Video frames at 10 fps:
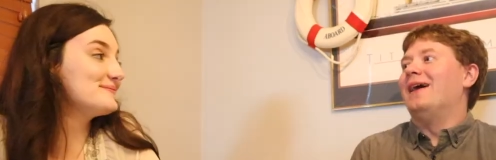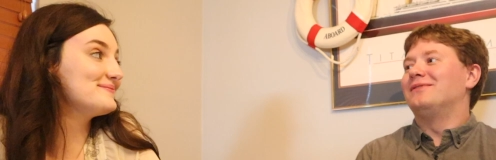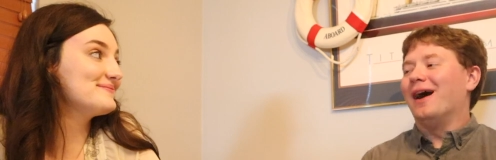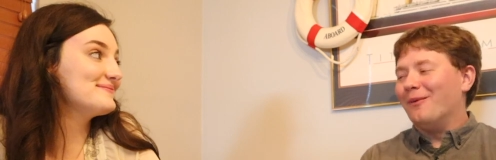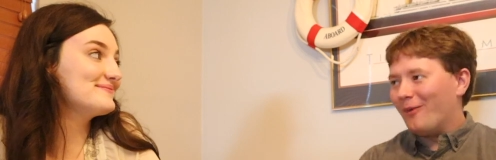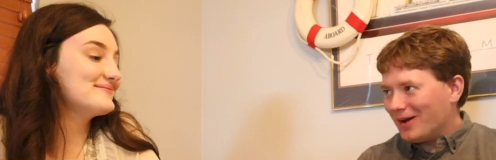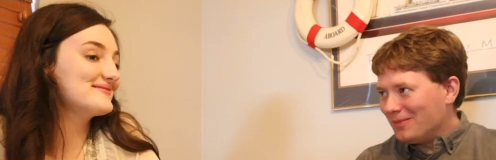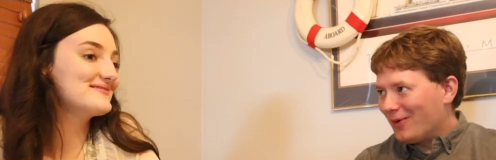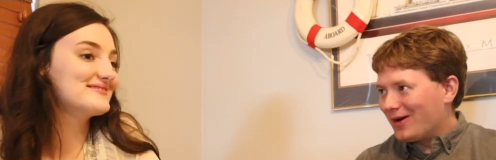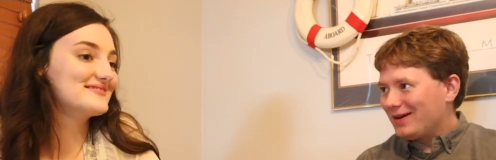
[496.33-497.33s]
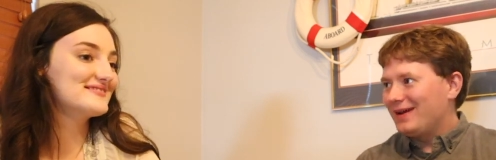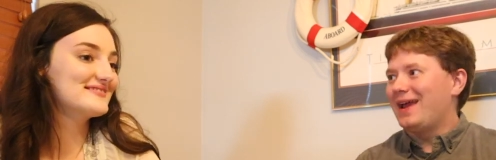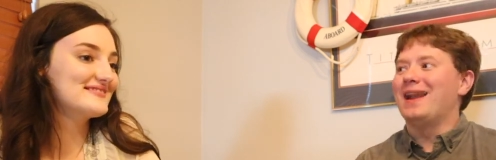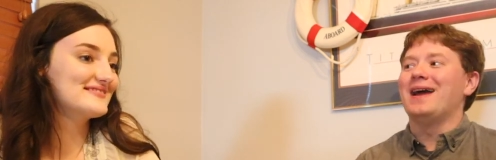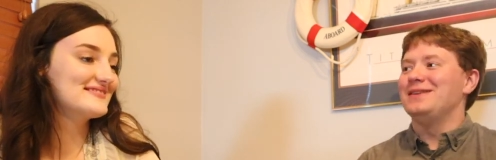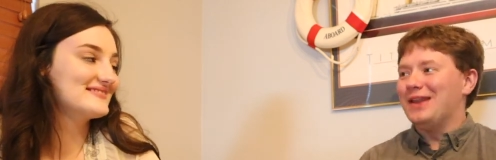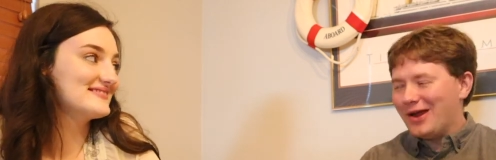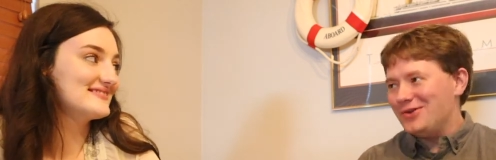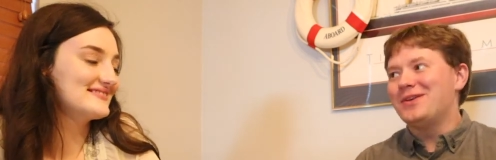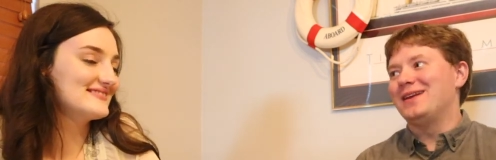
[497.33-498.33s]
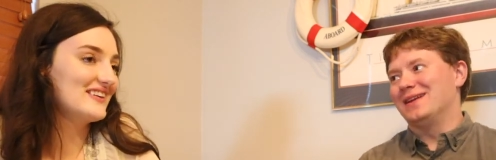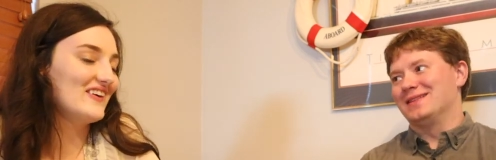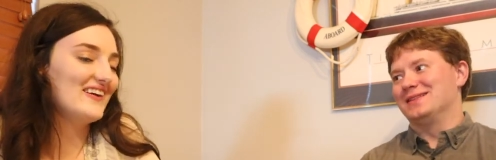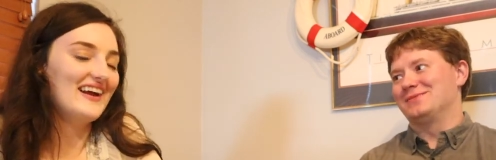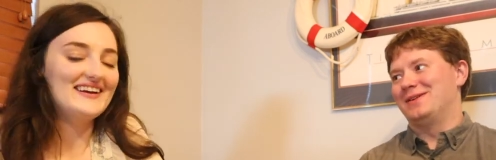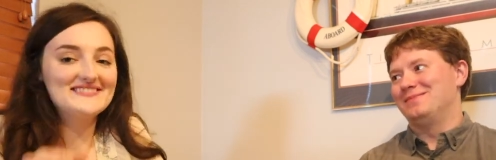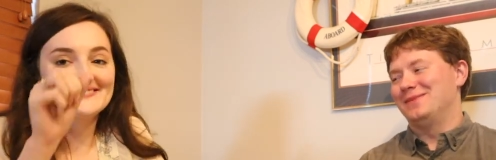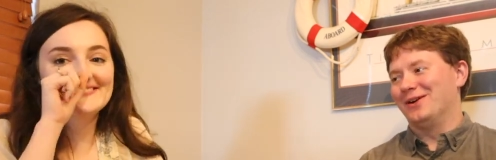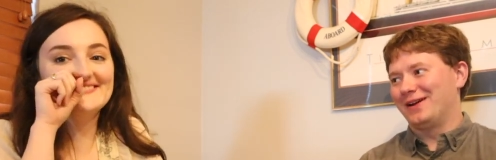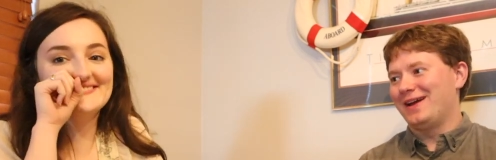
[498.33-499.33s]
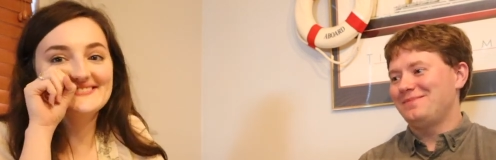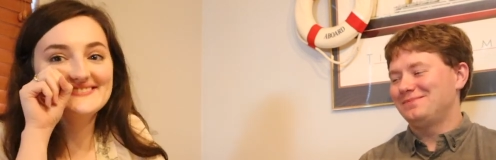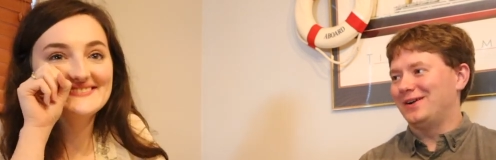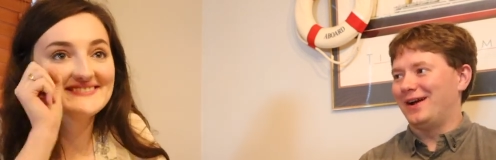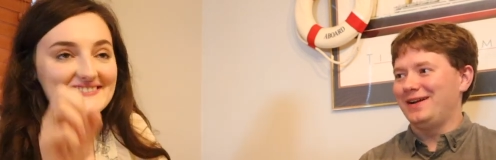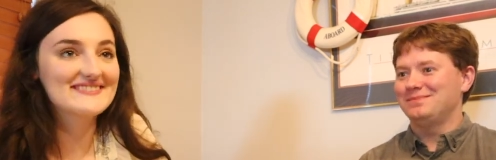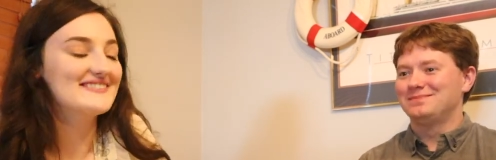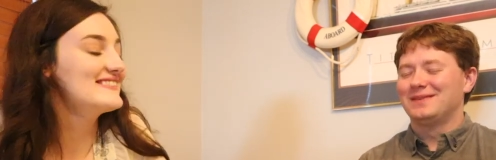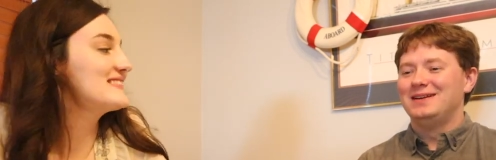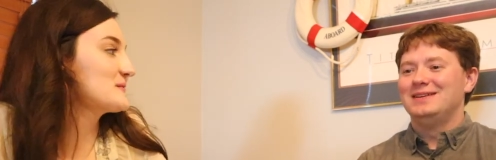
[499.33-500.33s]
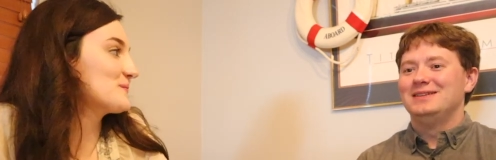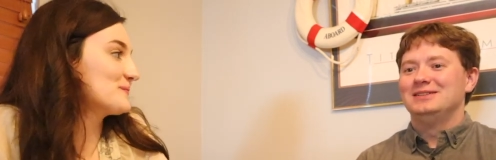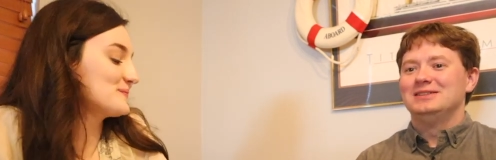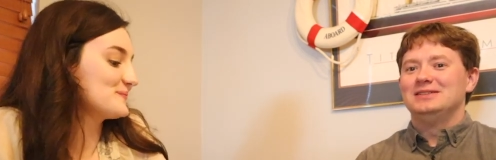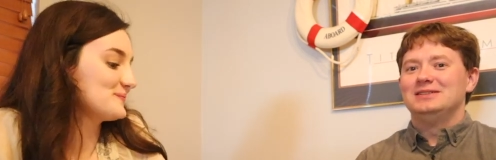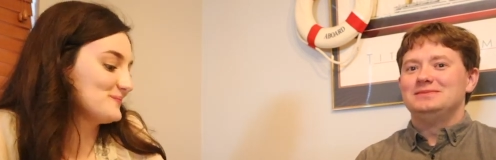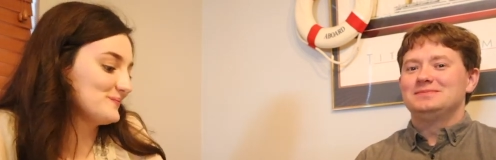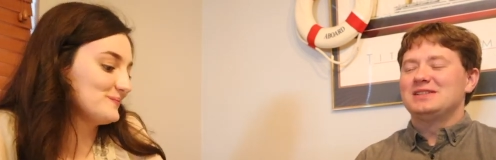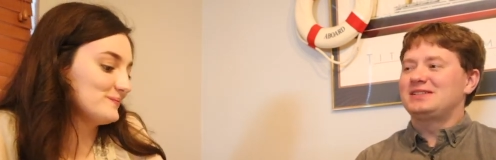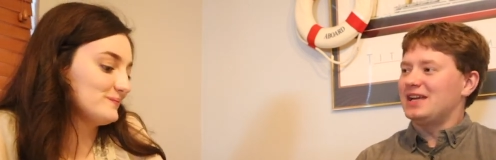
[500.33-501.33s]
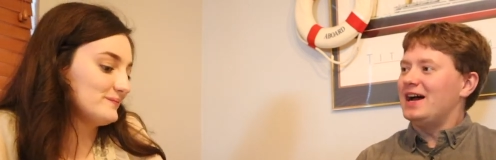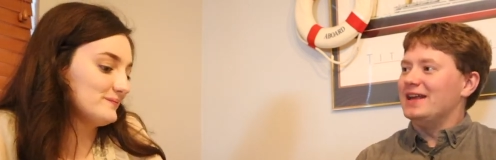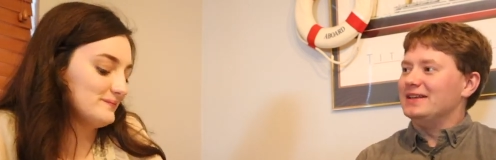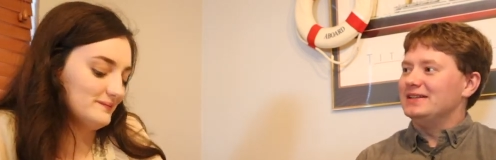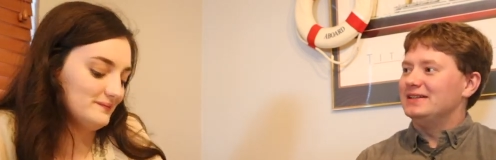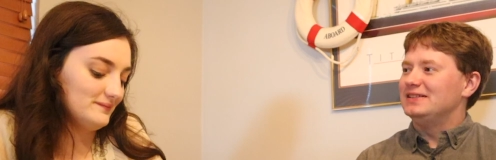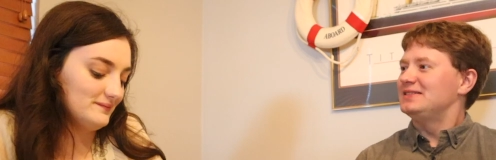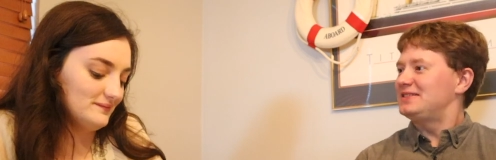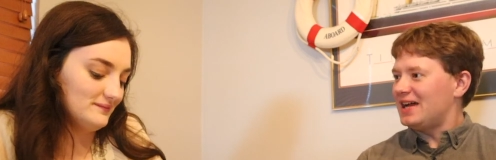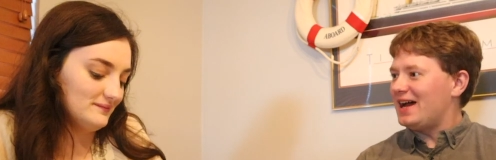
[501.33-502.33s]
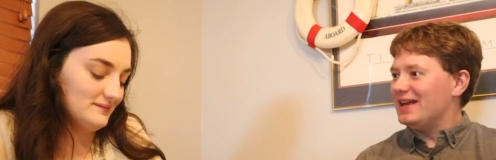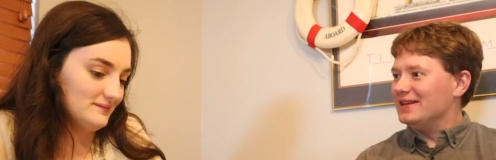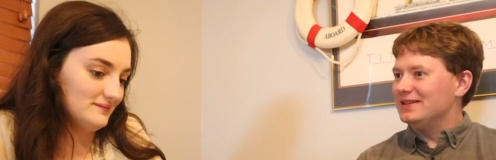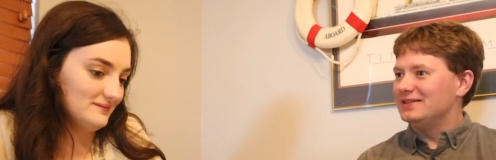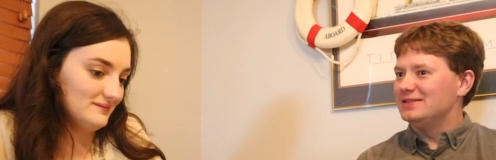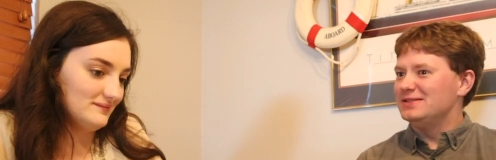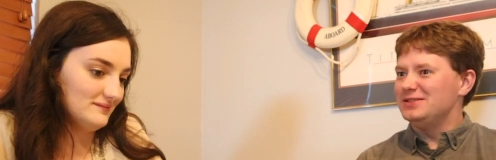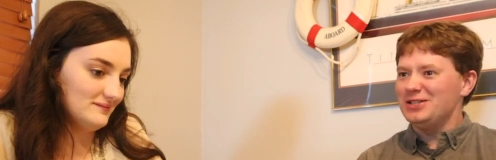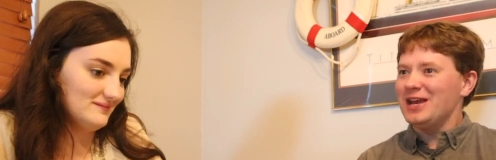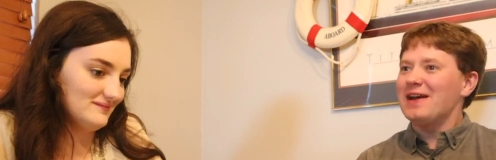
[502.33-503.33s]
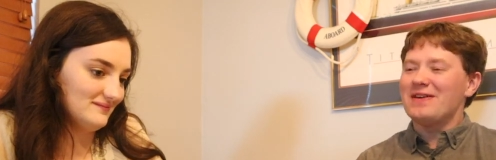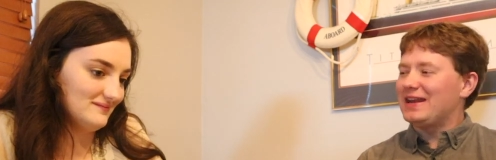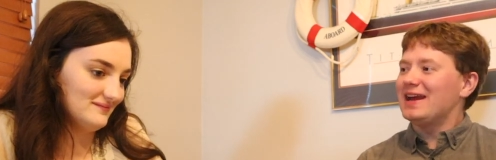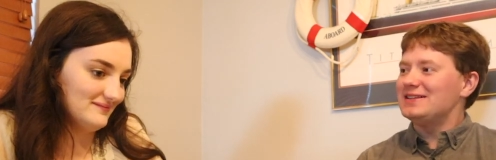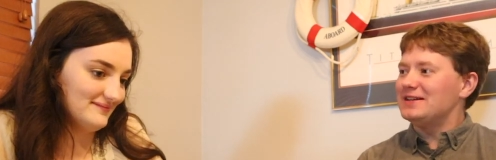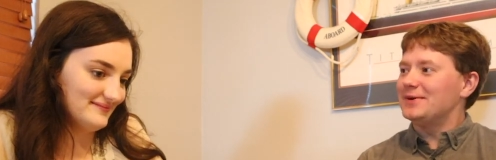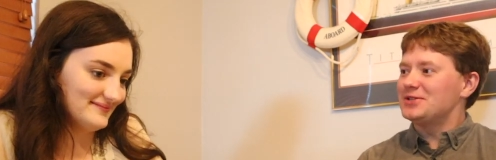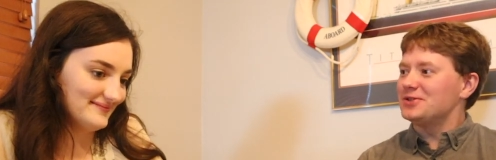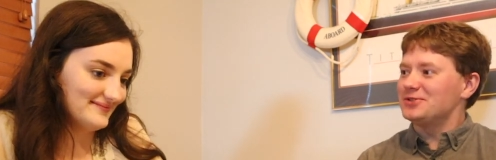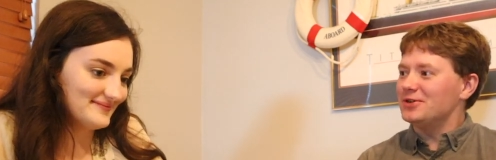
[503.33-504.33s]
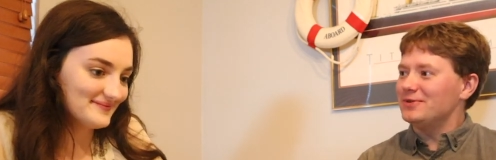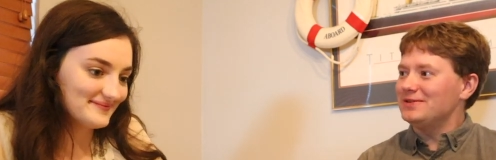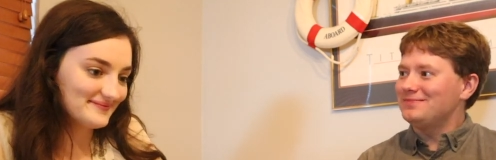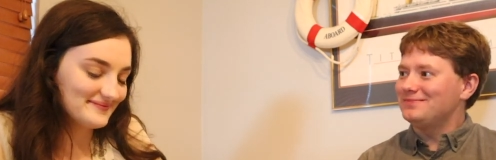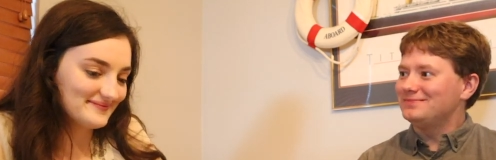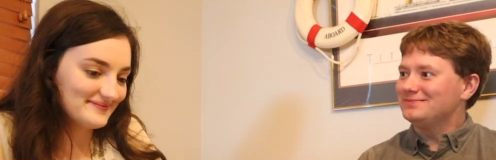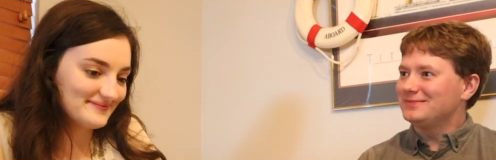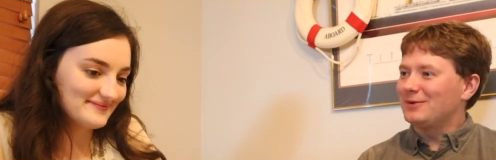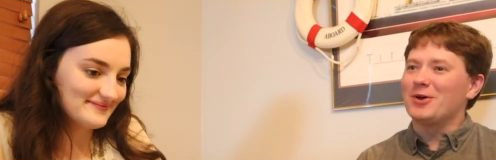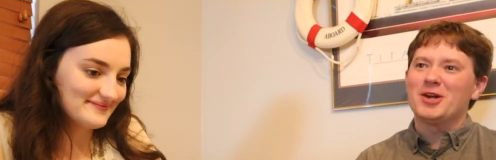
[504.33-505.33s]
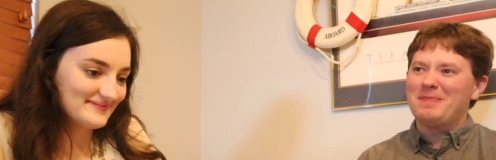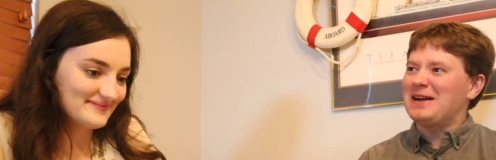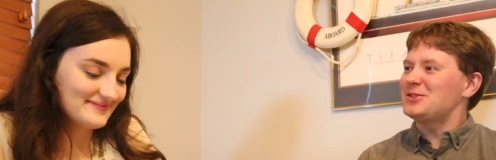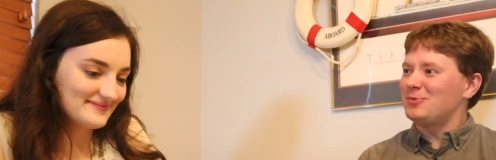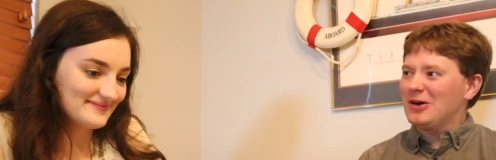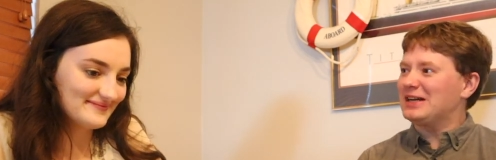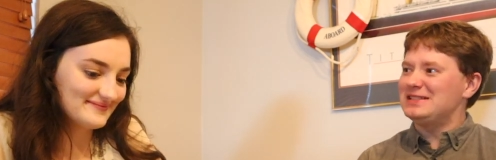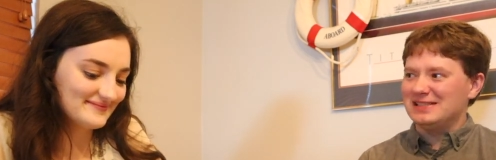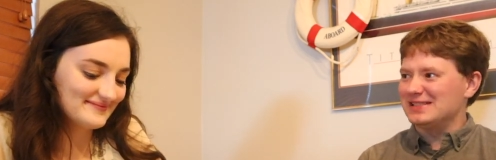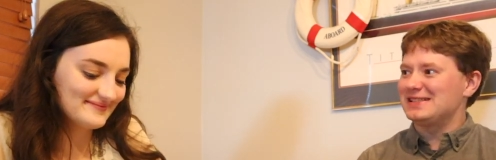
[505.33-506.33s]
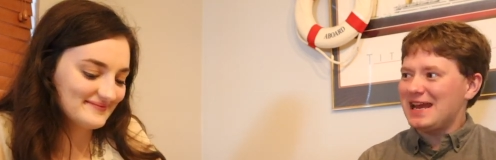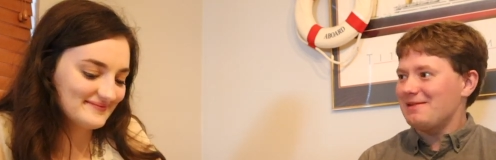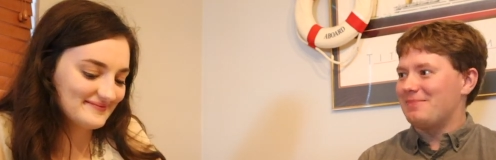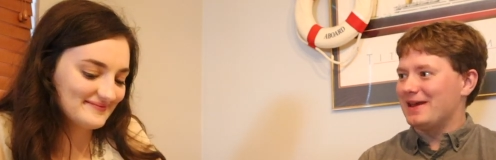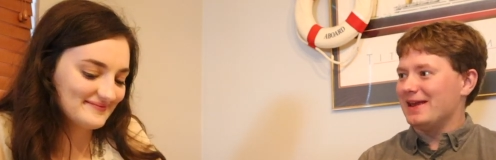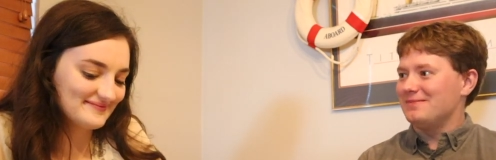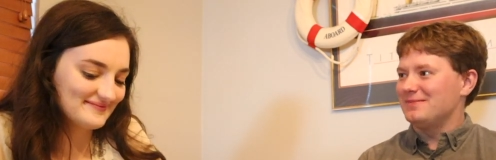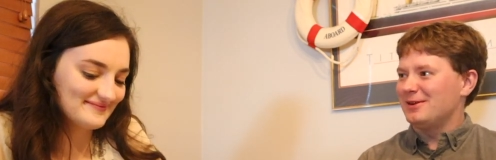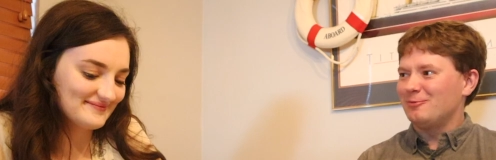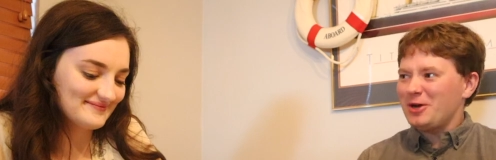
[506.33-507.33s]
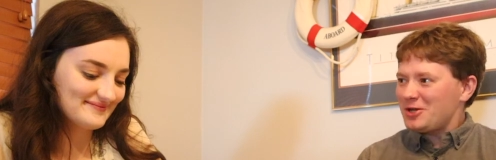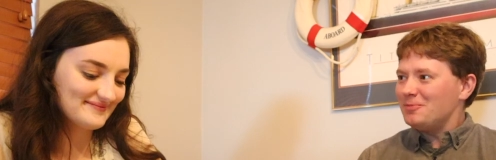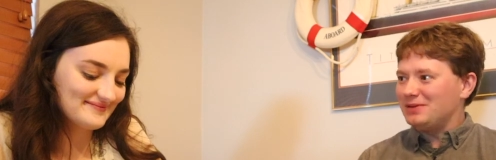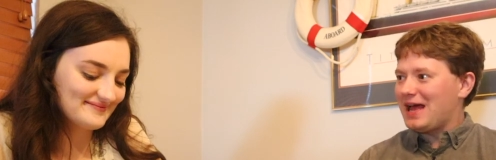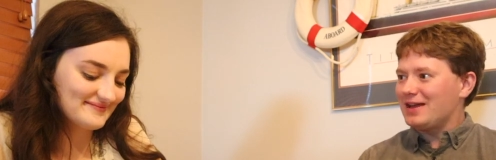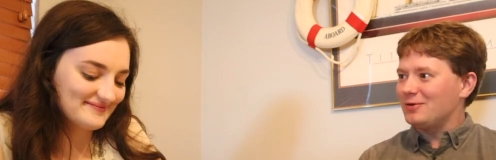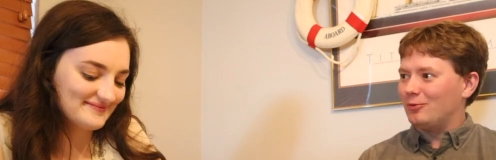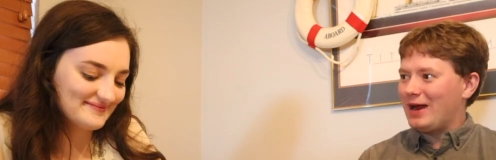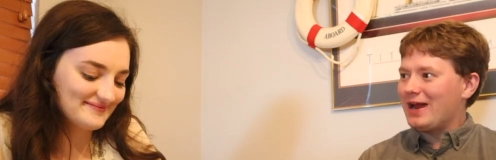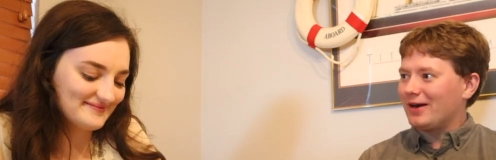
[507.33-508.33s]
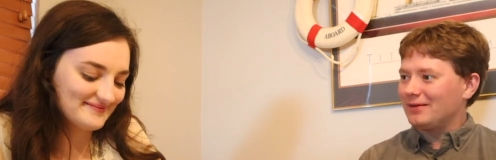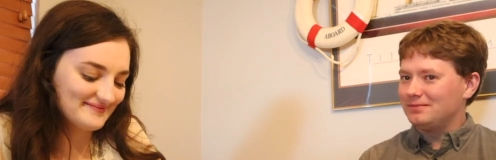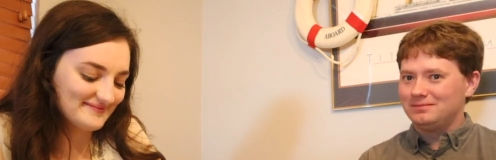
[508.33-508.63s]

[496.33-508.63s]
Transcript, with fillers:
Speaker 1: I've got one more, and I know you can get this okay. one. Okay? All right. Son, son, do you have any idea what you're doing? Well, you're about to walk into the snake pit. What you plan to wear?